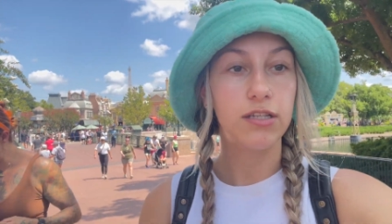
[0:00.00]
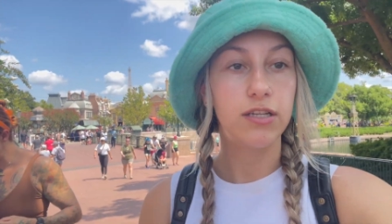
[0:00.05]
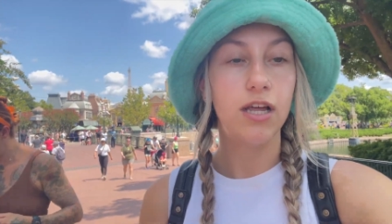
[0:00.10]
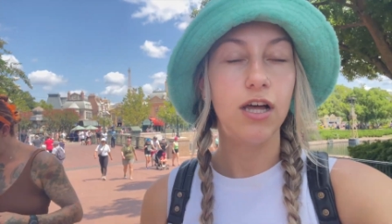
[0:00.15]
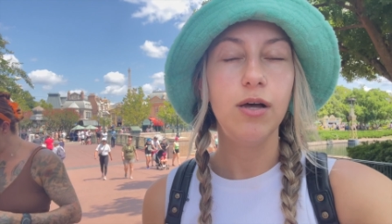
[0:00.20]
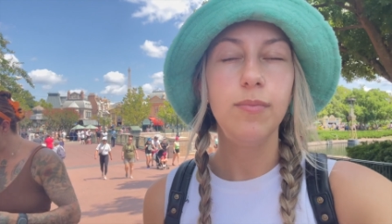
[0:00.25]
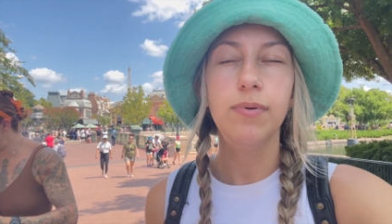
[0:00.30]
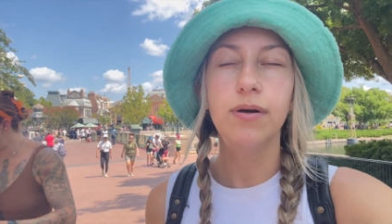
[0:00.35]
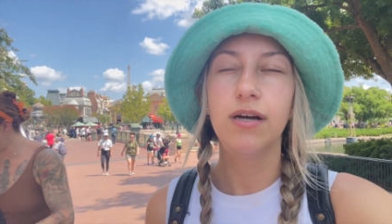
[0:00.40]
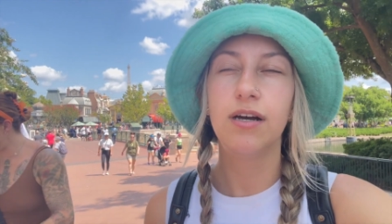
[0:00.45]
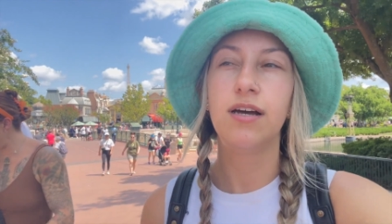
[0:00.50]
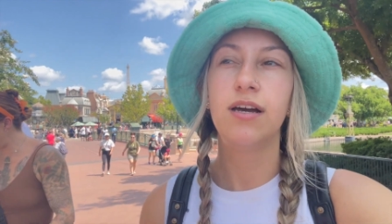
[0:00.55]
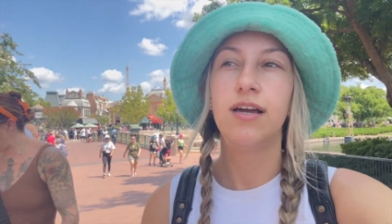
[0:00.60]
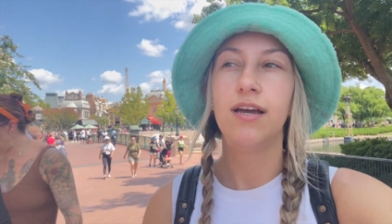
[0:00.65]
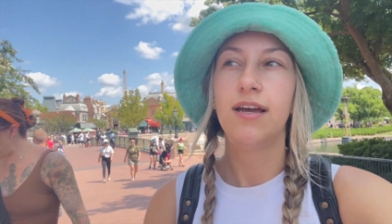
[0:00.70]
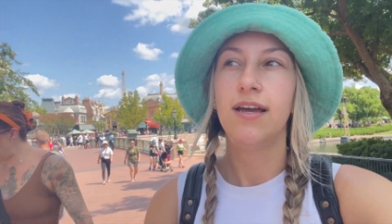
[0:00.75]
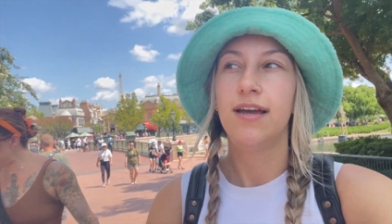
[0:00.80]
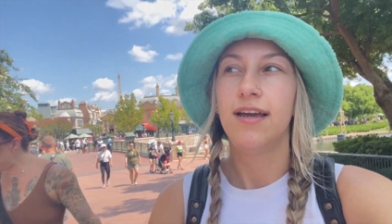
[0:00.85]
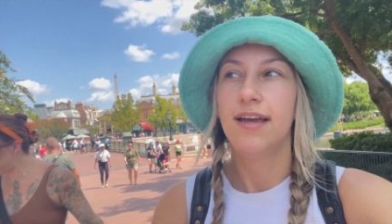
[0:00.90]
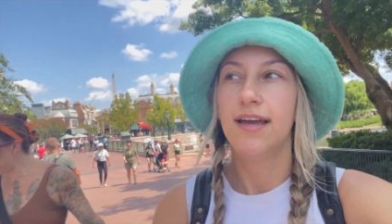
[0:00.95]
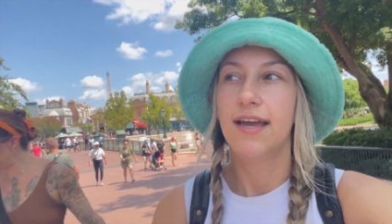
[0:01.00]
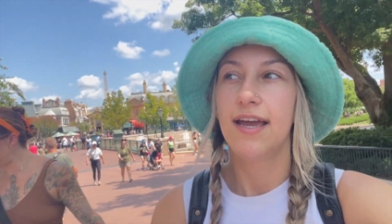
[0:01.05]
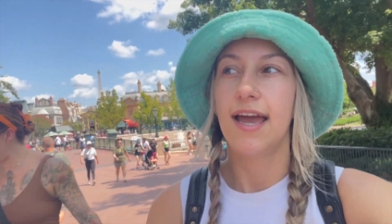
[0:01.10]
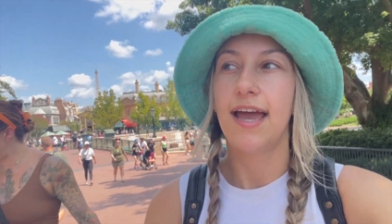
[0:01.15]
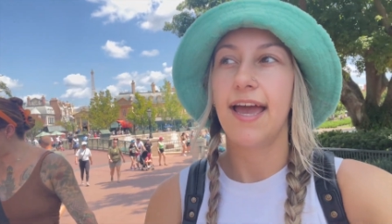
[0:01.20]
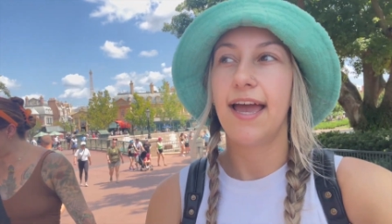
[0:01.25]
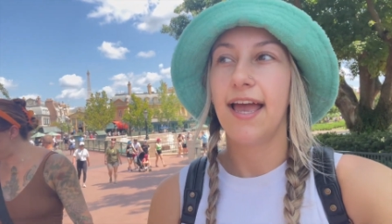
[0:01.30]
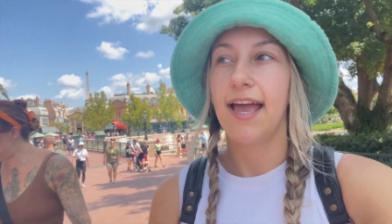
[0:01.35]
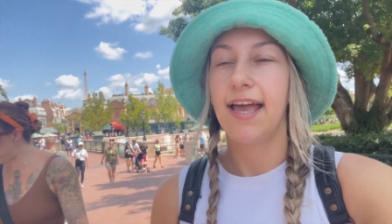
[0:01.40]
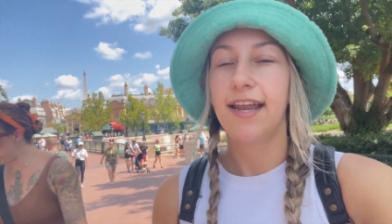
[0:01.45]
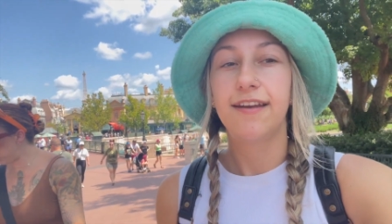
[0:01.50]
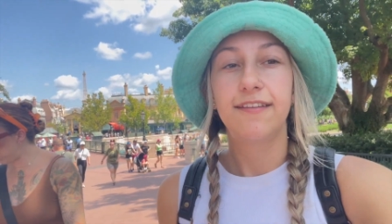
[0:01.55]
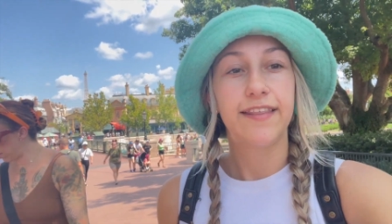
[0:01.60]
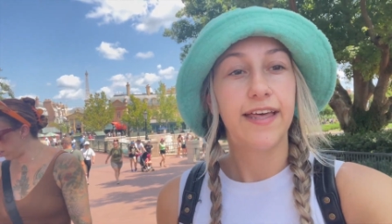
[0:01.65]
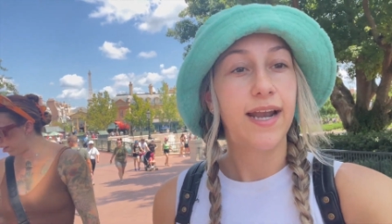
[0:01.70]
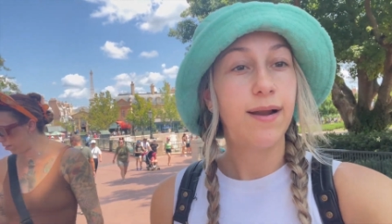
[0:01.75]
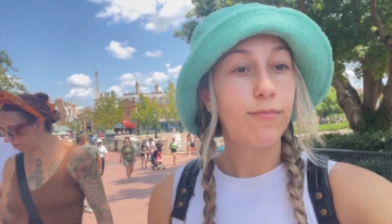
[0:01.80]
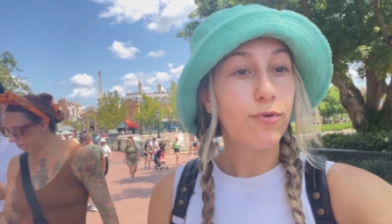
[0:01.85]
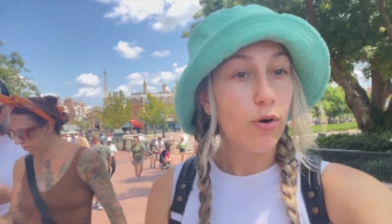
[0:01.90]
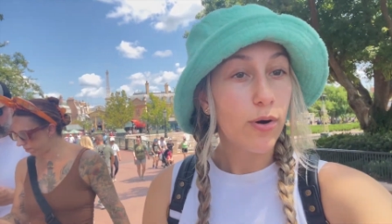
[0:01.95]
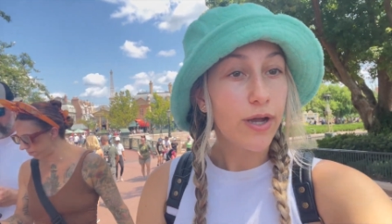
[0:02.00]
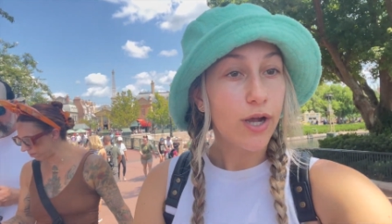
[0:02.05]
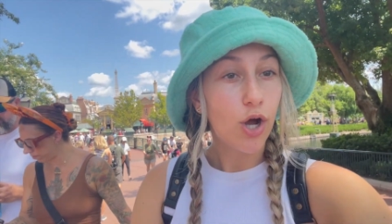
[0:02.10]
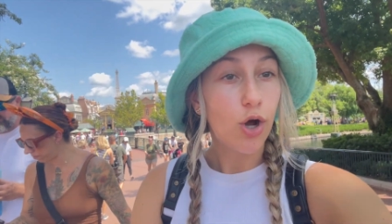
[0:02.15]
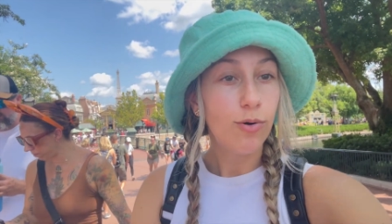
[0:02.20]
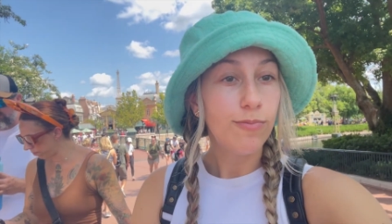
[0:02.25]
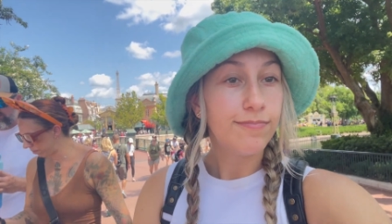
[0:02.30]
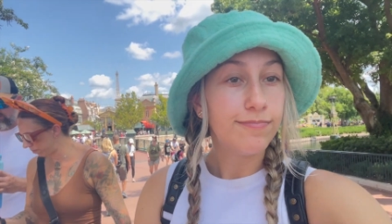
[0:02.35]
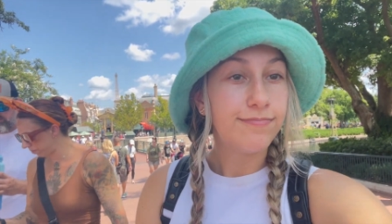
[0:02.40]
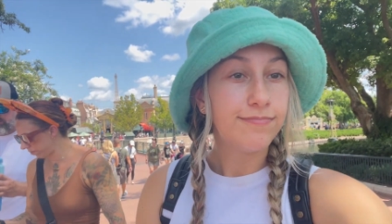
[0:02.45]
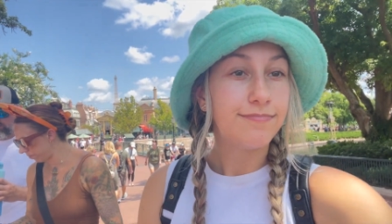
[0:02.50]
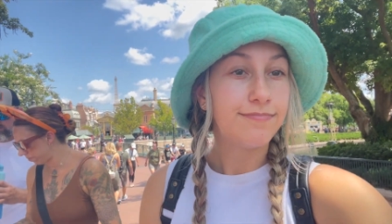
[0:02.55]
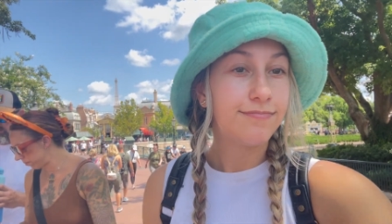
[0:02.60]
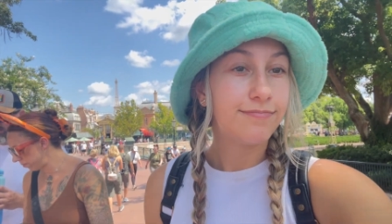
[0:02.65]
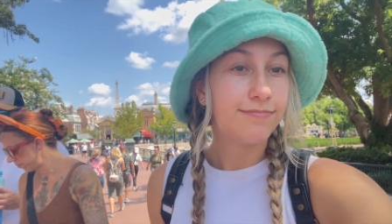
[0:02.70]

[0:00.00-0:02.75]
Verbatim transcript: club, and then I'm going home.